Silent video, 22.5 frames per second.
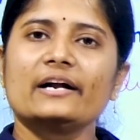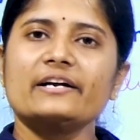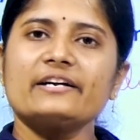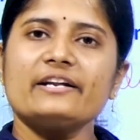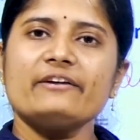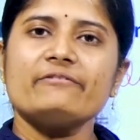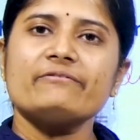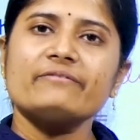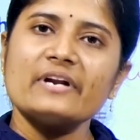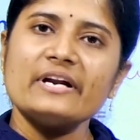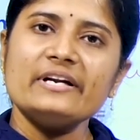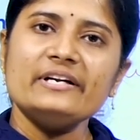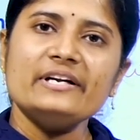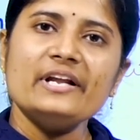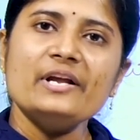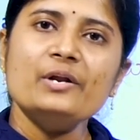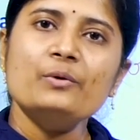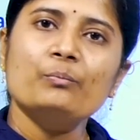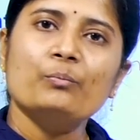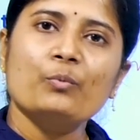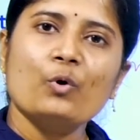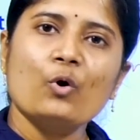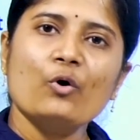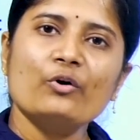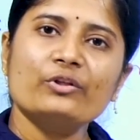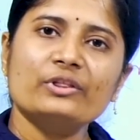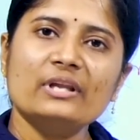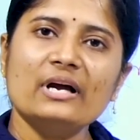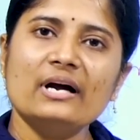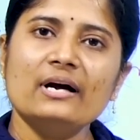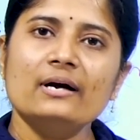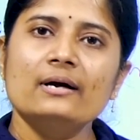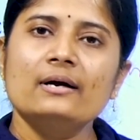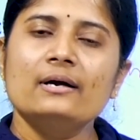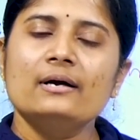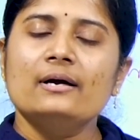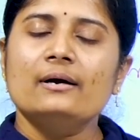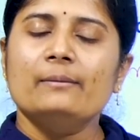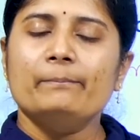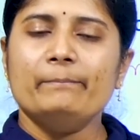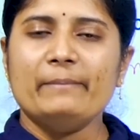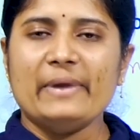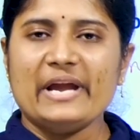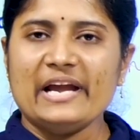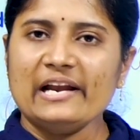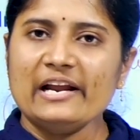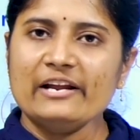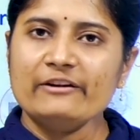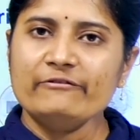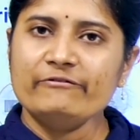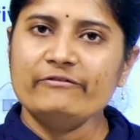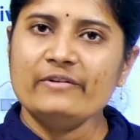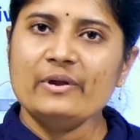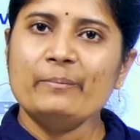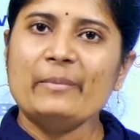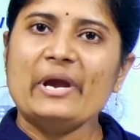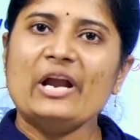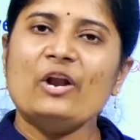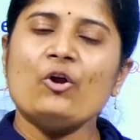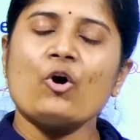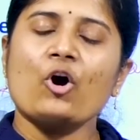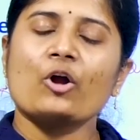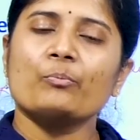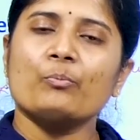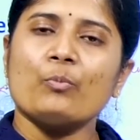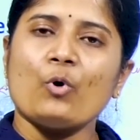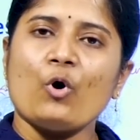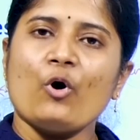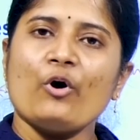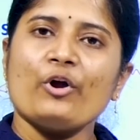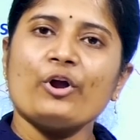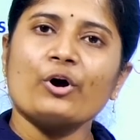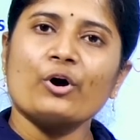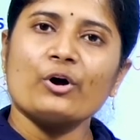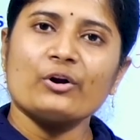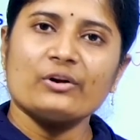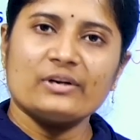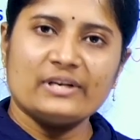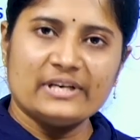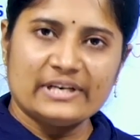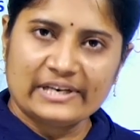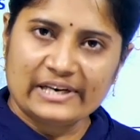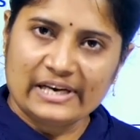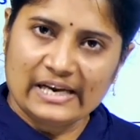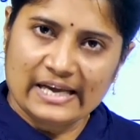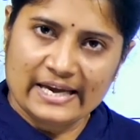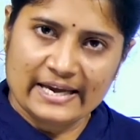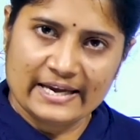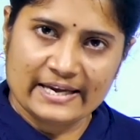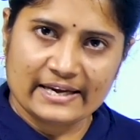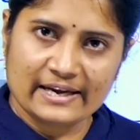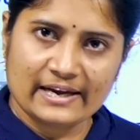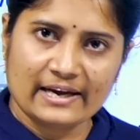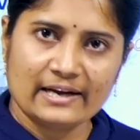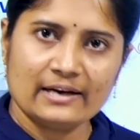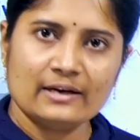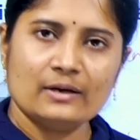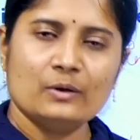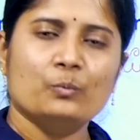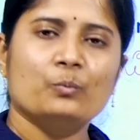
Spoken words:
different in both male and female or boy or girl here,